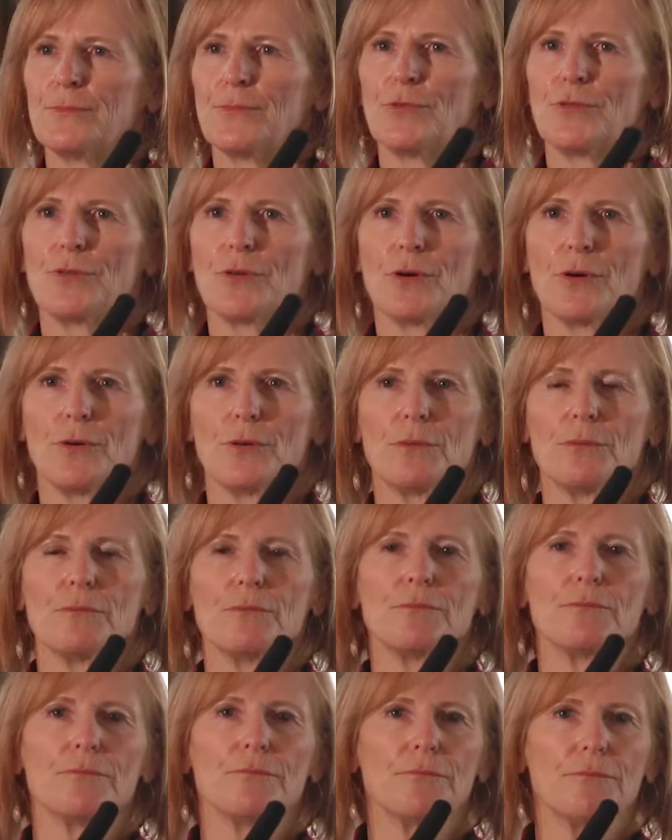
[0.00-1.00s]

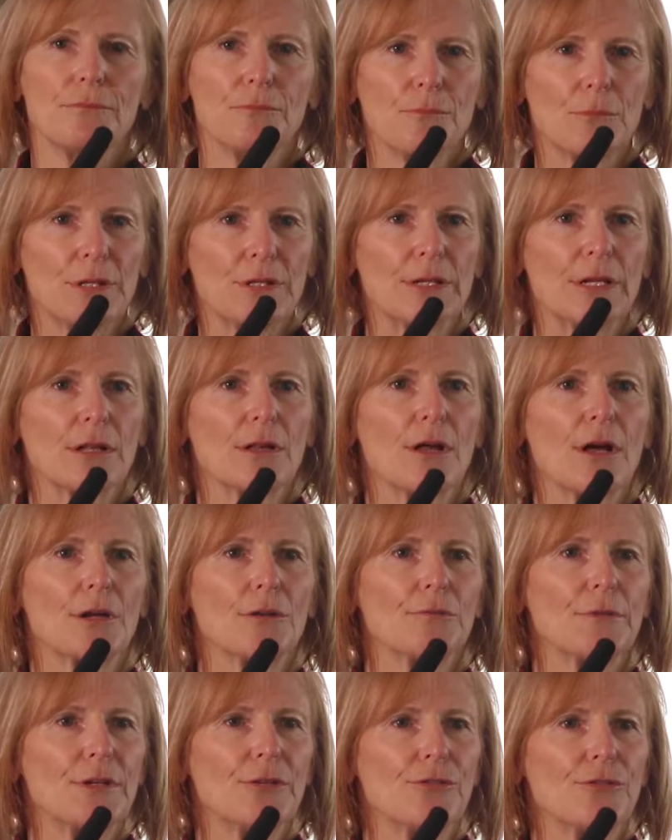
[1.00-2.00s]
So we did a
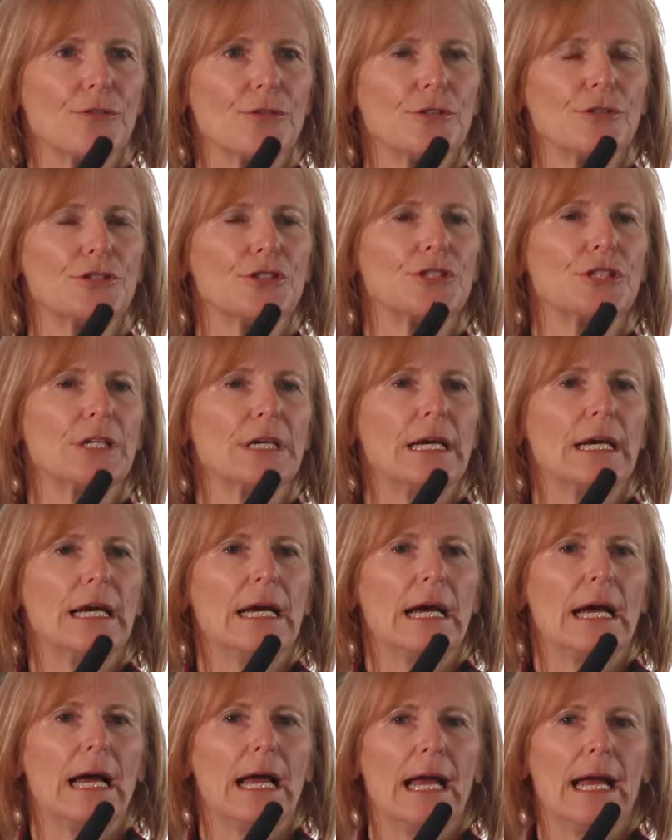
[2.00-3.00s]
lot of research,
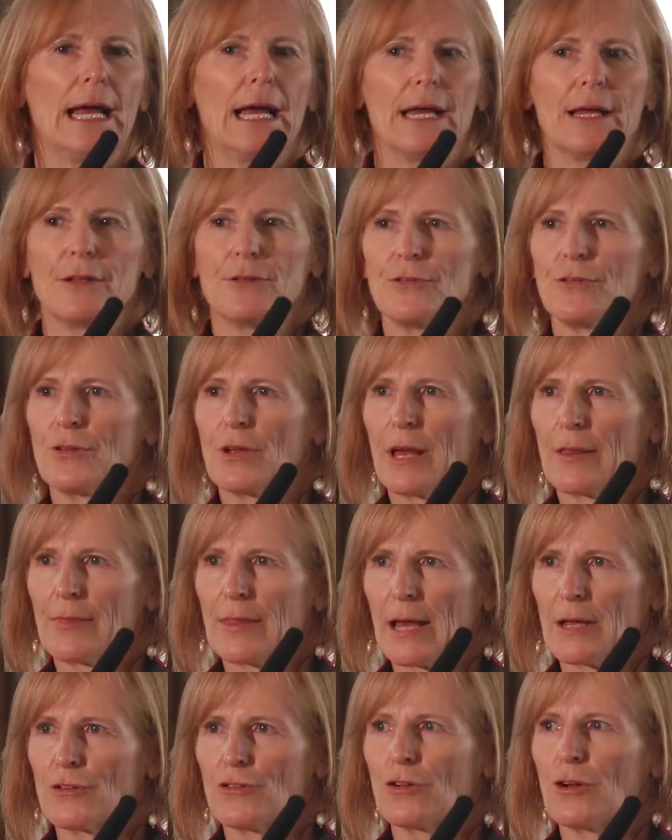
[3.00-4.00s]
and
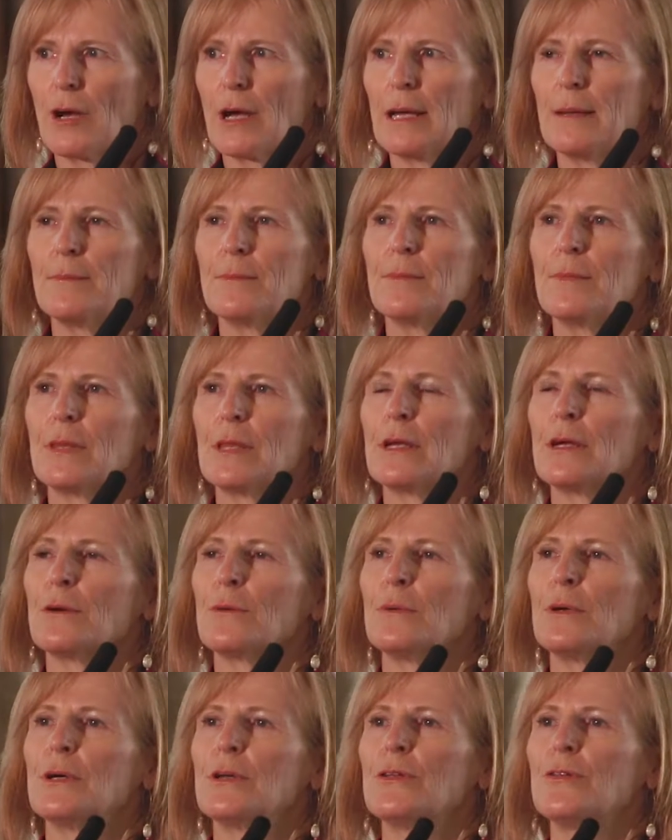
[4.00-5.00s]
at that time
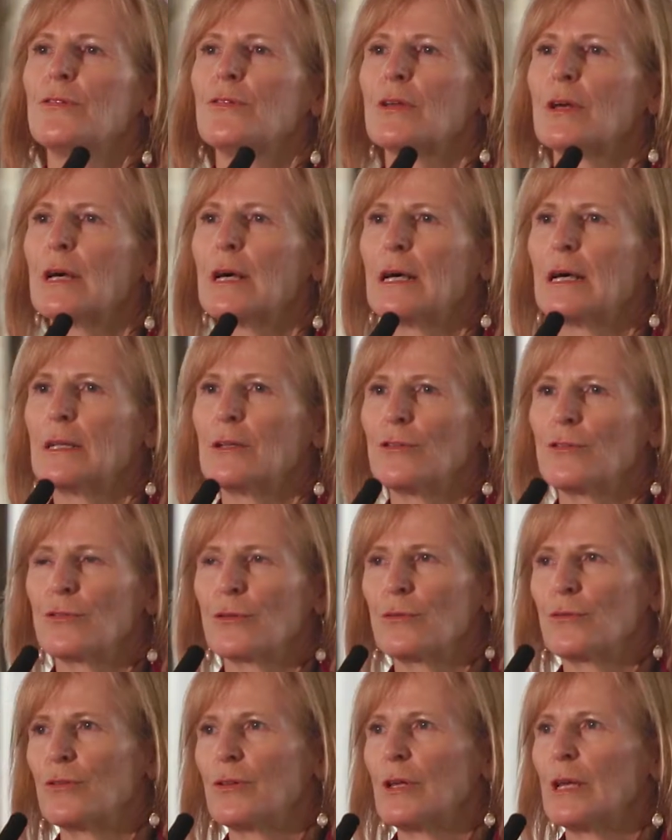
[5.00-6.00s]
there was an
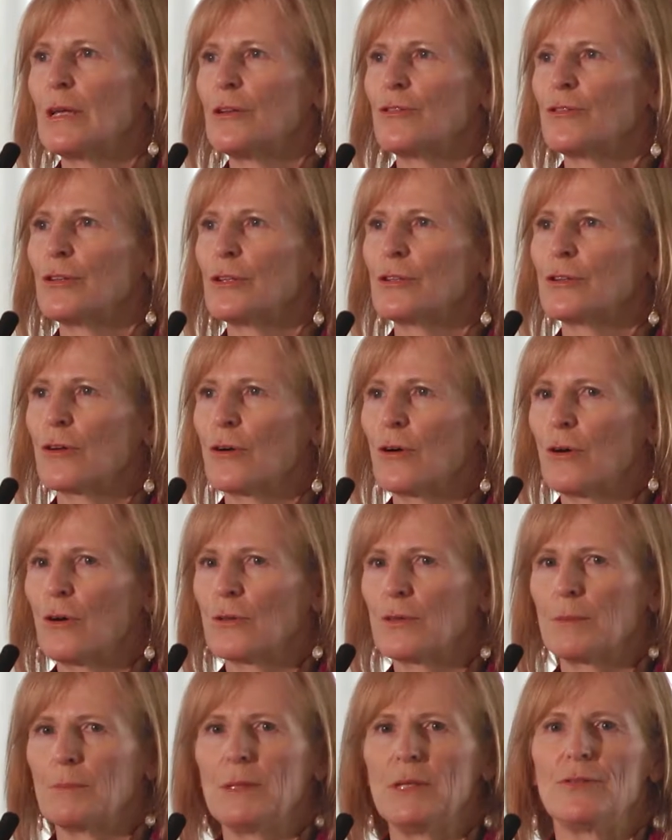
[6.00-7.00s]
association
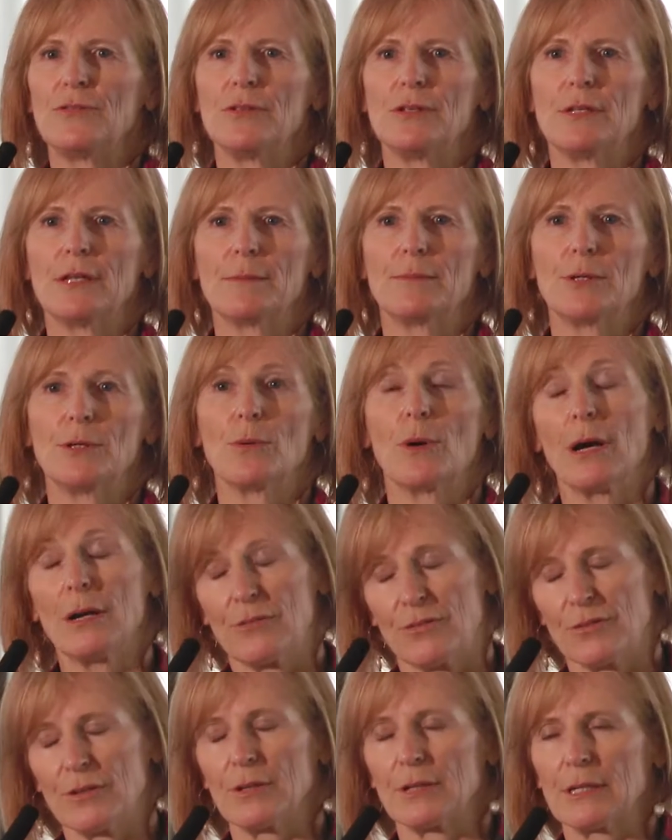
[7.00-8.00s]
called the
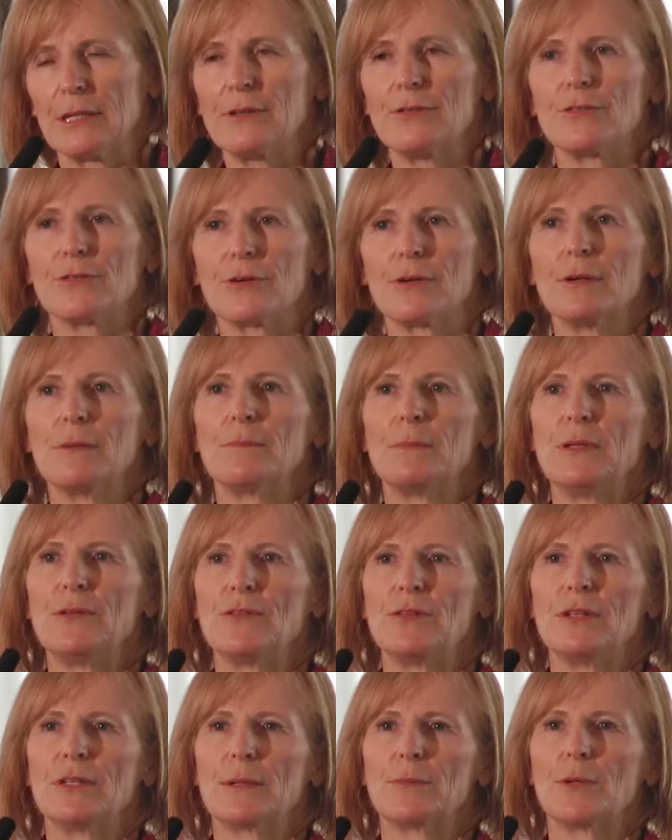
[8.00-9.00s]
BCWI, still is, sorry,
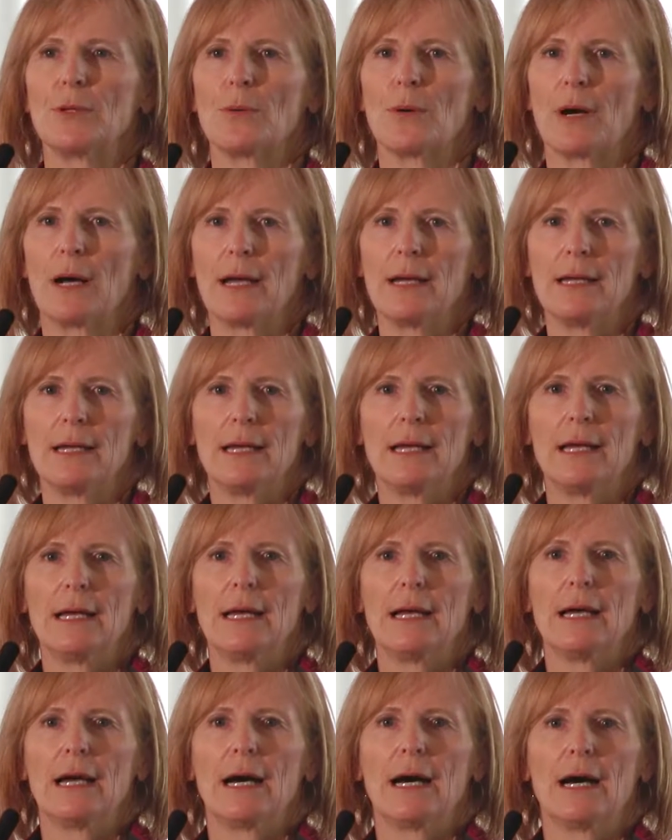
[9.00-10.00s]
BCWI,
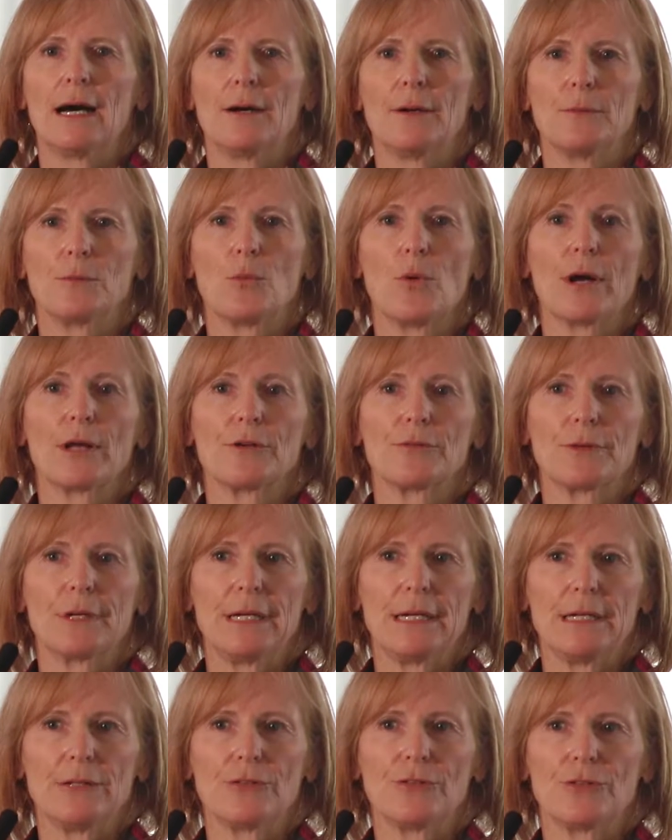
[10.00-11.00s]

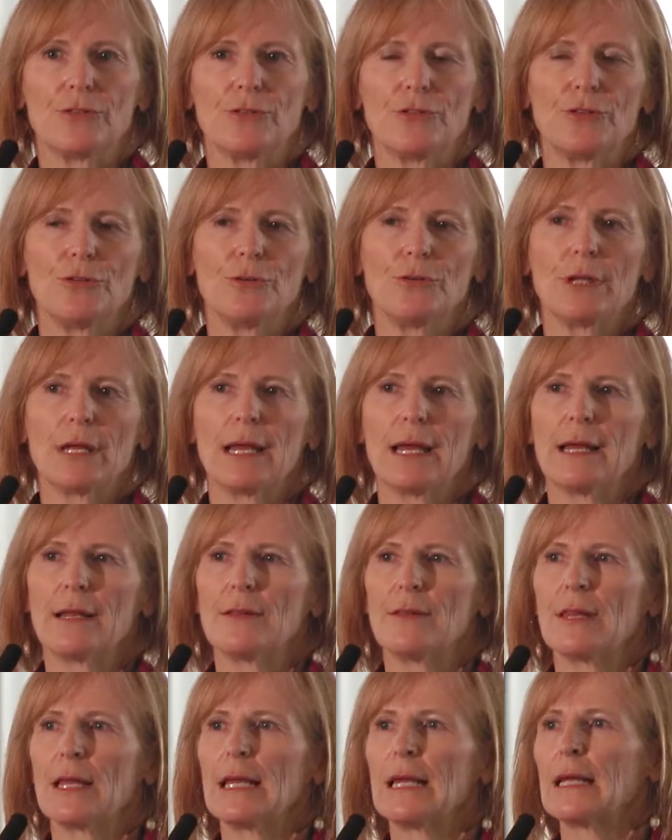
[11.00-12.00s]
Winery Institute,
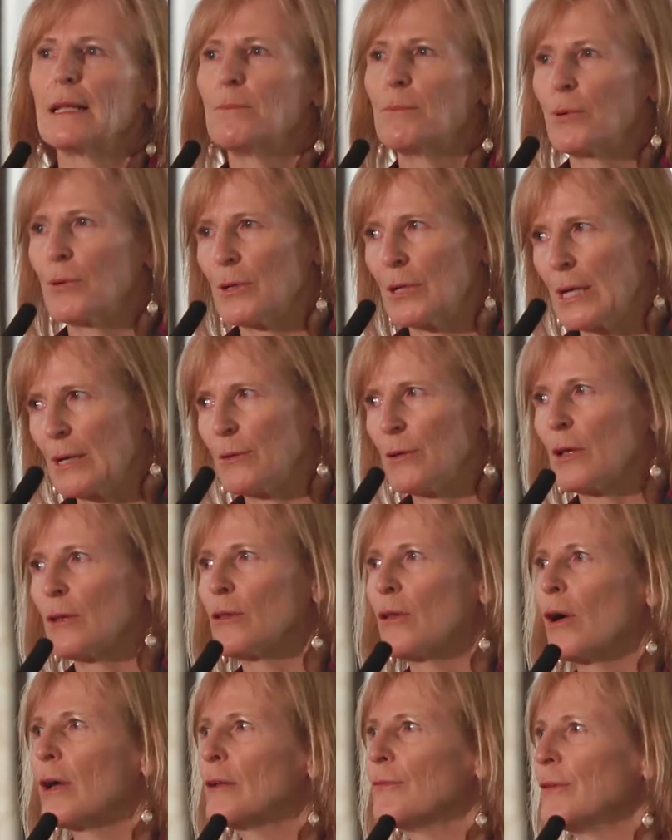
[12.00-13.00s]
and they had put out a
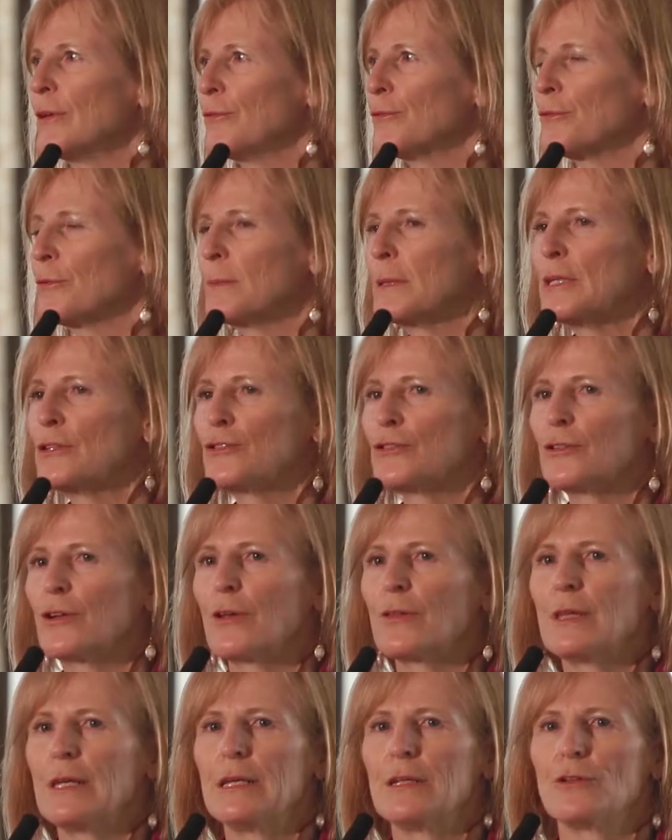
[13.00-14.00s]
lot of information
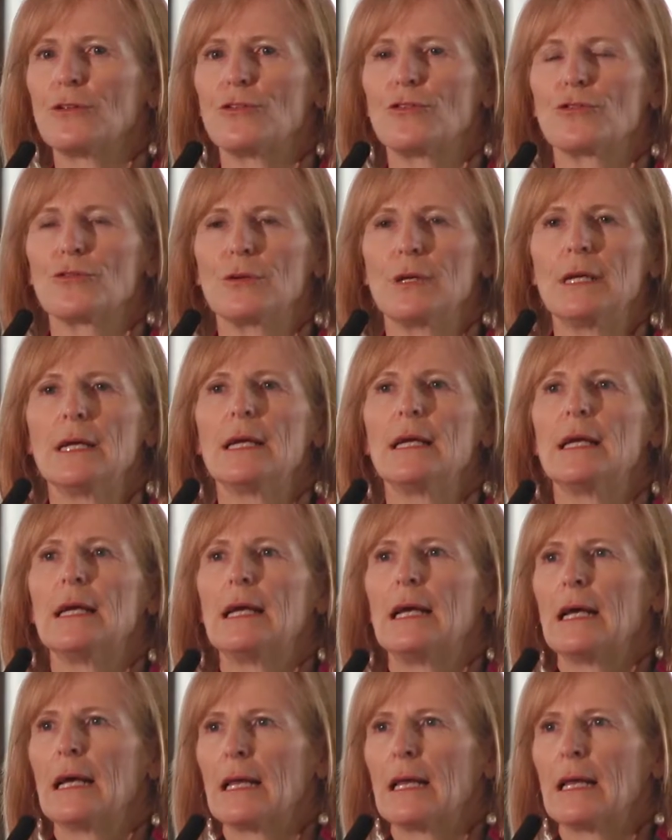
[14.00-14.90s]
on the industry.